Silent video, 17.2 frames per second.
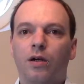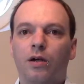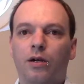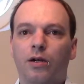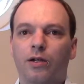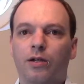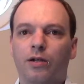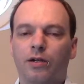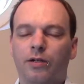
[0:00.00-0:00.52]

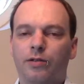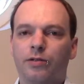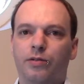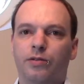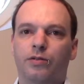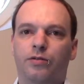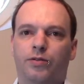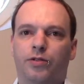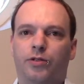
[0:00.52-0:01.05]
Hi
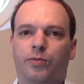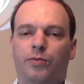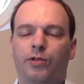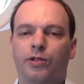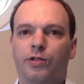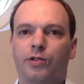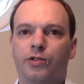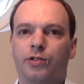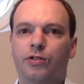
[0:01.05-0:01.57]
guys, just
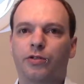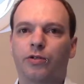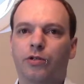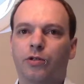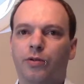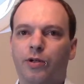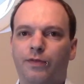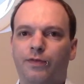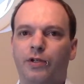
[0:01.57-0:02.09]
wanted to shoot a
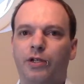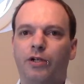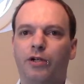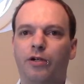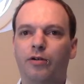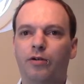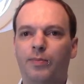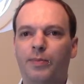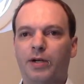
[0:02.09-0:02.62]
quick
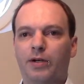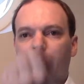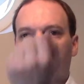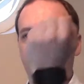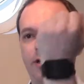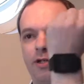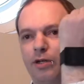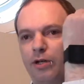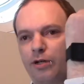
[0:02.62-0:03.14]
video about
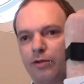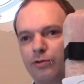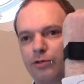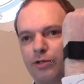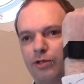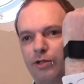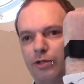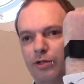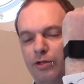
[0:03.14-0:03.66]
the
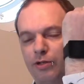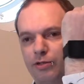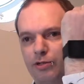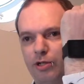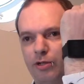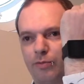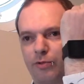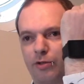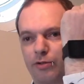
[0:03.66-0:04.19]
LG
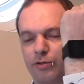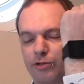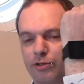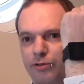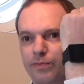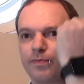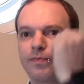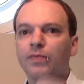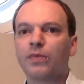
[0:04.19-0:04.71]

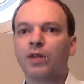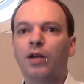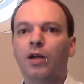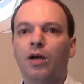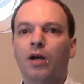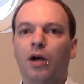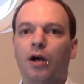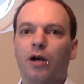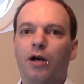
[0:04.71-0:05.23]
G-Watch.
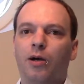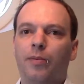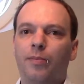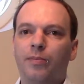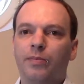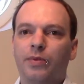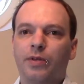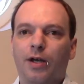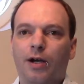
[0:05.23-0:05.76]

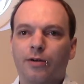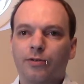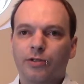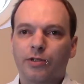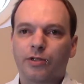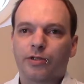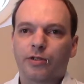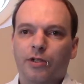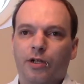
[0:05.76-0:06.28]
Um, now
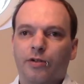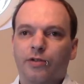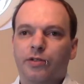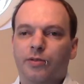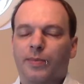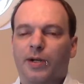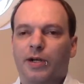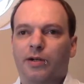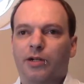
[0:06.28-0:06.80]
just a
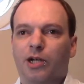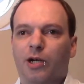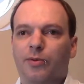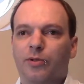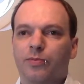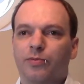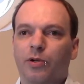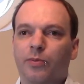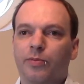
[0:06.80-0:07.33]
note about a
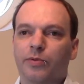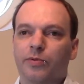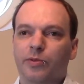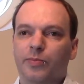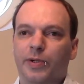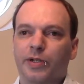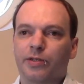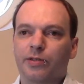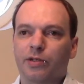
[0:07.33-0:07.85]
couple of problems
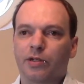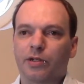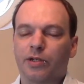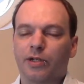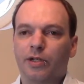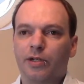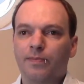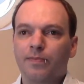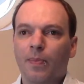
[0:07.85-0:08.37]

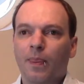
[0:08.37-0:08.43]
basically.